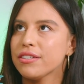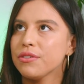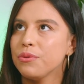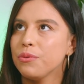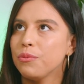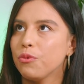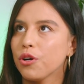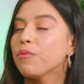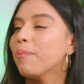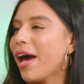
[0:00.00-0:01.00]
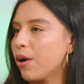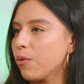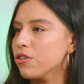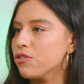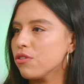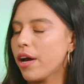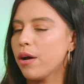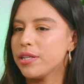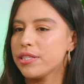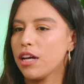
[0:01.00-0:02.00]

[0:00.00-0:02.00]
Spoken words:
to work backwards. So I always tell